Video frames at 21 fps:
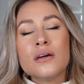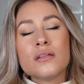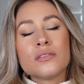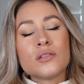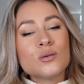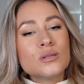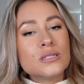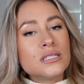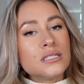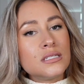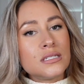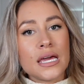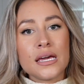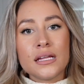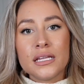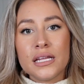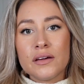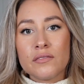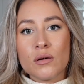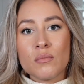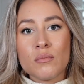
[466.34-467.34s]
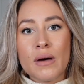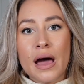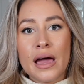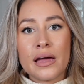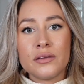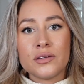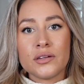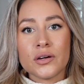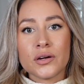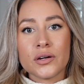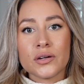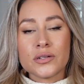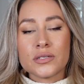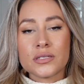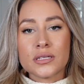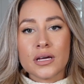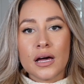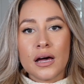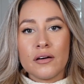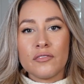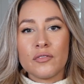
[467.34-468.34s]
those daily reminders
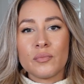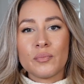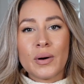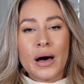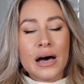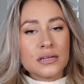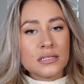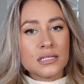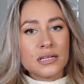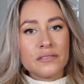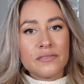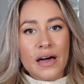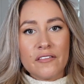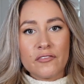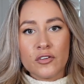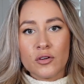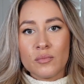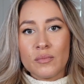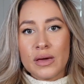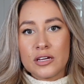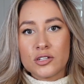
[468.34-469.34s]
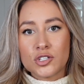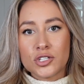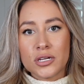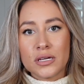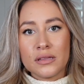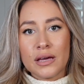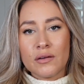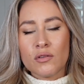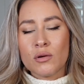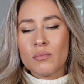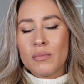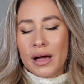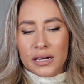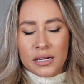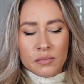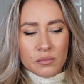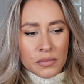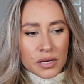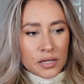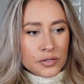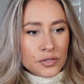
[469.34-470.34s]
of positive affirmation, they
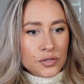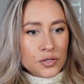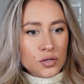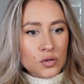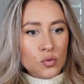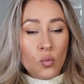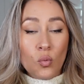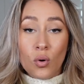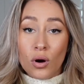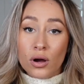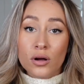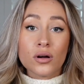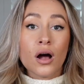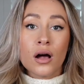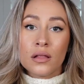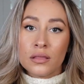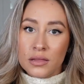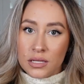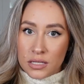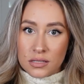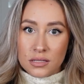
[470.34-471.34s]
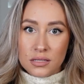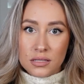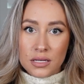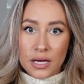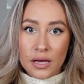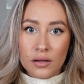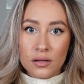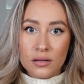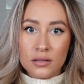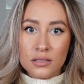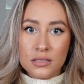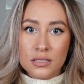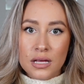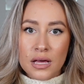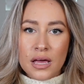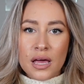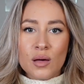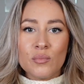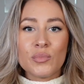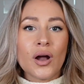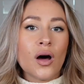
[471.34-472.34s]
reminded me to work on these skills,
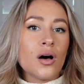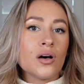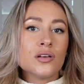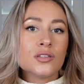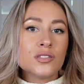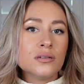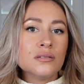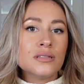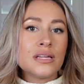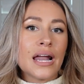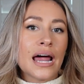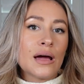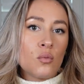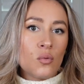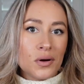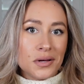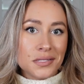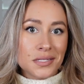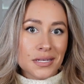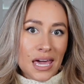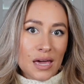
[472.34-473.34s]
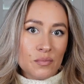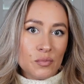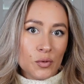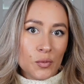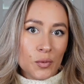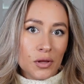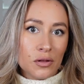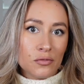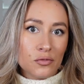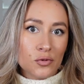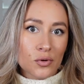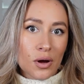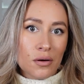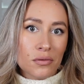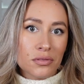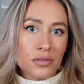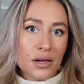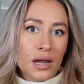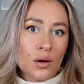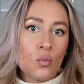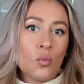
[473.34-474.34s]
but also that I was capable of
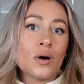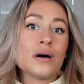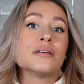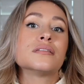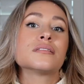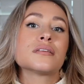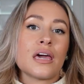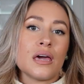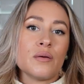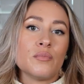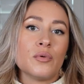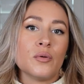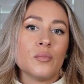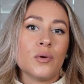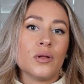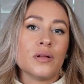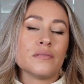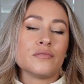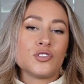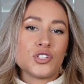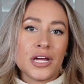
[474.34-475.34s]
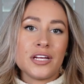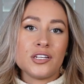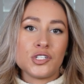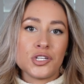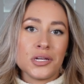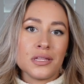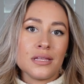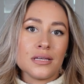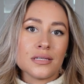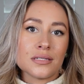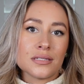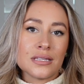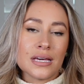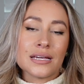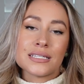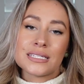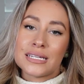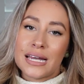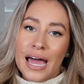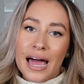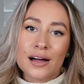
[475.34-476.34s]
growth, and I was capable of changing these
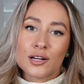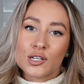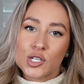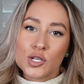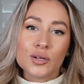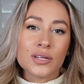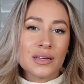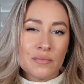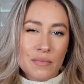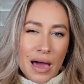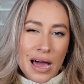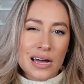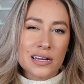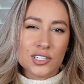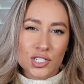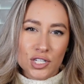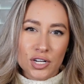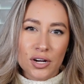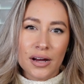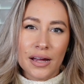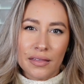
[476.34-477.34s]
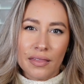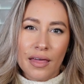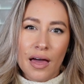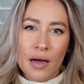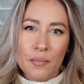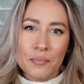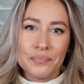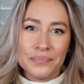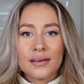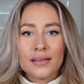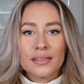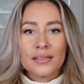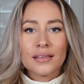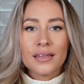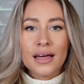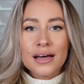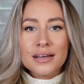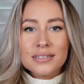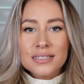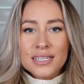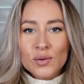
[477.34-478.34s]
things and actually mastering them. The
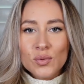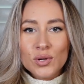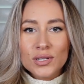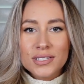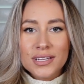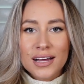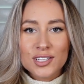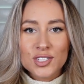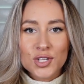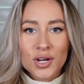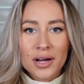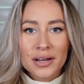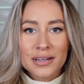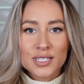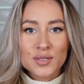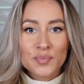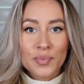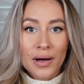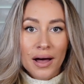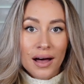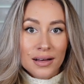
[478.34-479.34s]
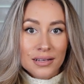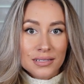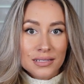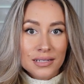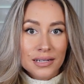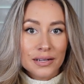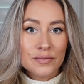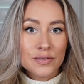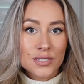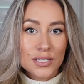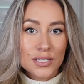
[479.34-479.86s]
last thing we'll touch on is positive